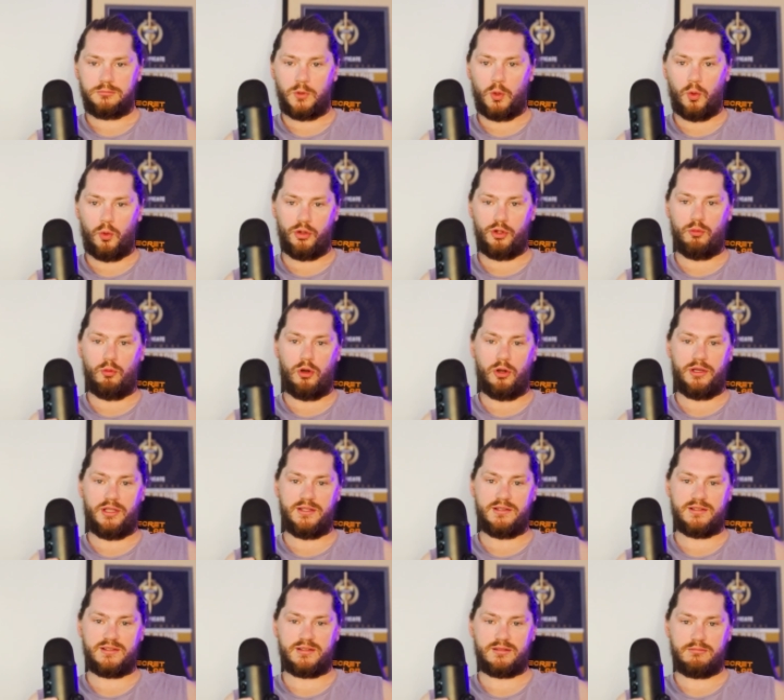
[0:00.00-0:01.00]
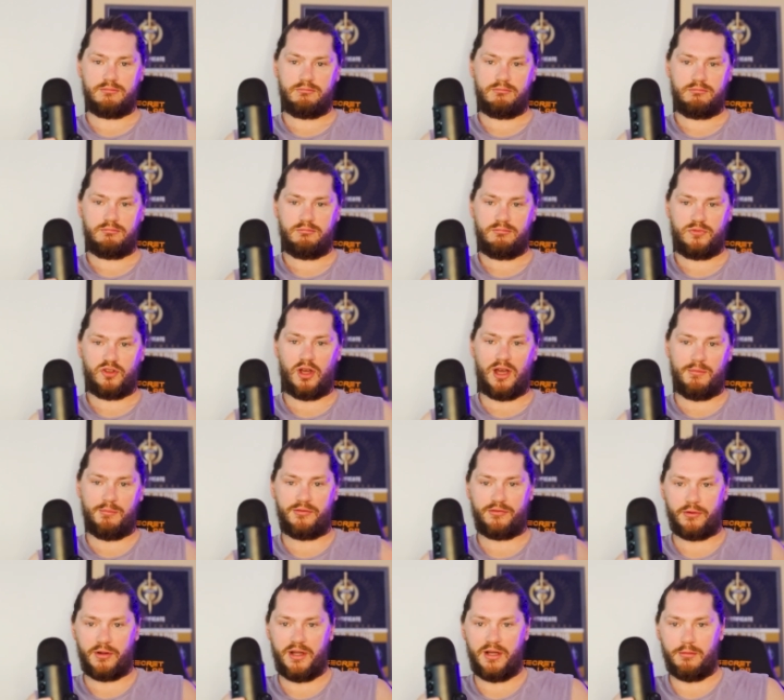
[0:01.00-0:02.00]
all you want is time
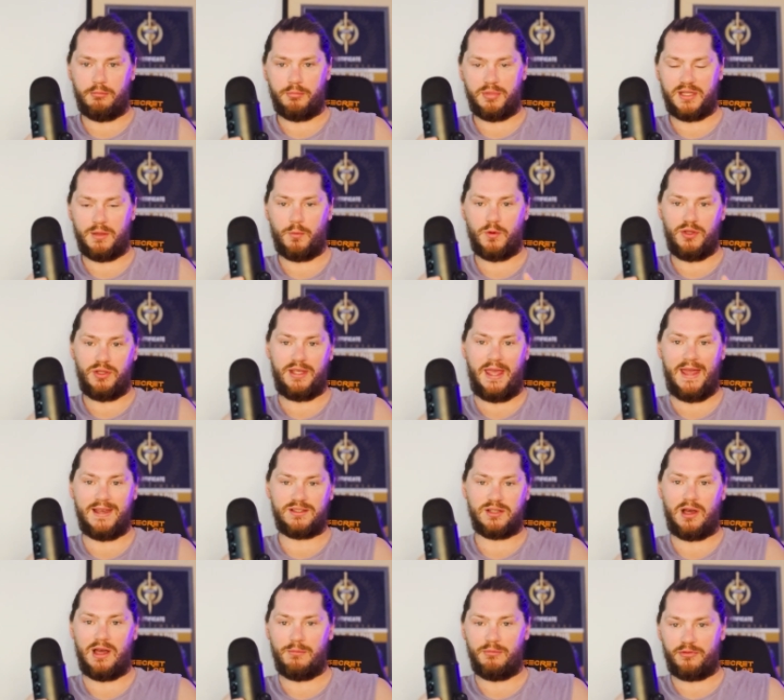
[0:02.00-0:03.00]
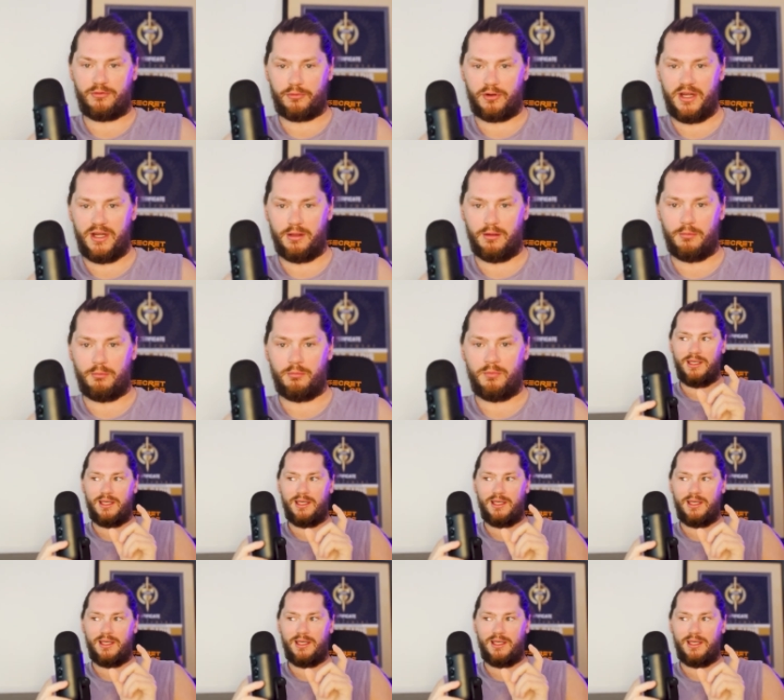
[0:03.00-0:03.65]
freedom, but then when you get time freedom,